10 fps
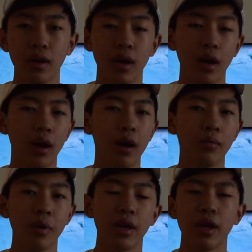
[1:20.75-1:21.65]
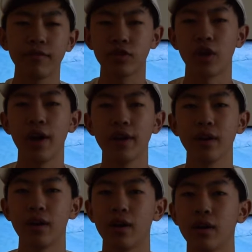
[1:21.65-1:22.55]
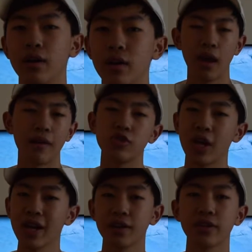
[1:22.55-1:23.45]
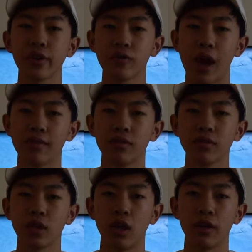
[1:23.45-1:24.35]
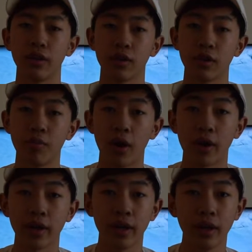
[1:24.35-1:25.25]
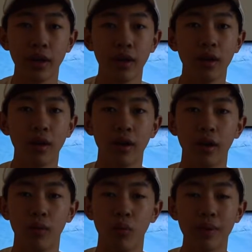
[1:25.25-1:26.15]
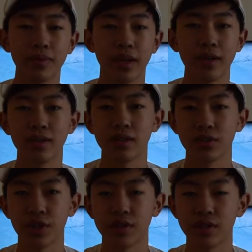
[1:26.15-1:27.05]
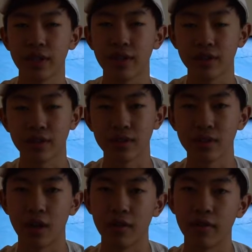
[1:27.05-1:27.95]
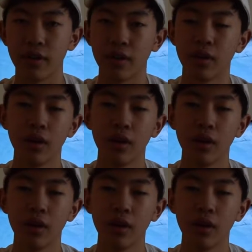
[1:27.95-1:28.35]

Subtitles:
and I've tried entering raffles on third-party websites such as Sneakers and Stuff and